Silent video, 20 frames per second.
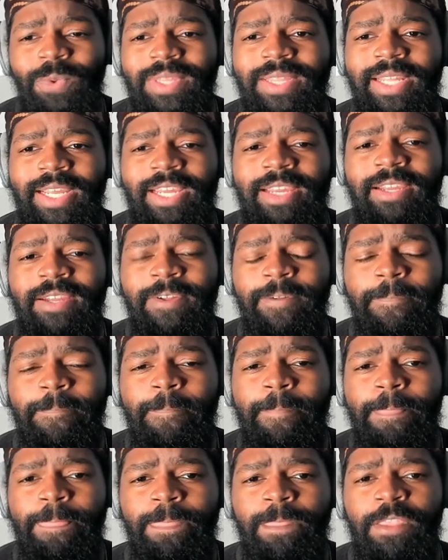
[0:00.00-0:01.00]
would think,
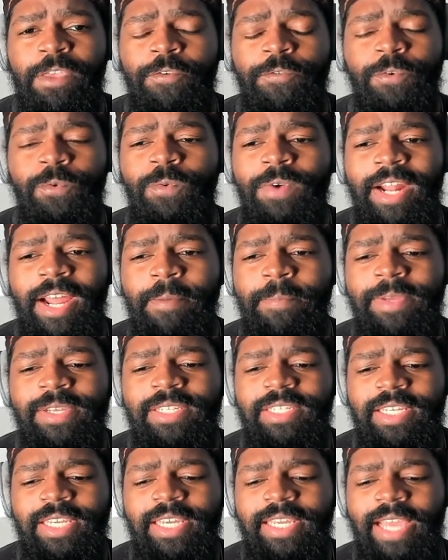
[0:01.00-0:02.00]
from what I've been
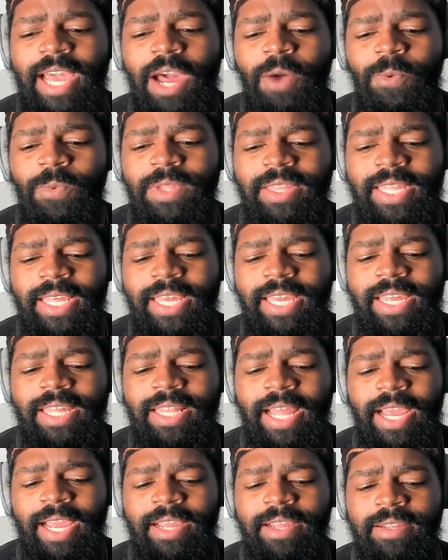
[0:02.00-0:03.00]
seeing, y'all would think
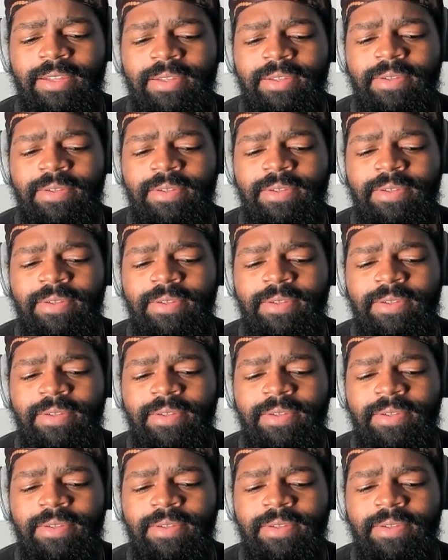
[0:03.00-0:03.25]
like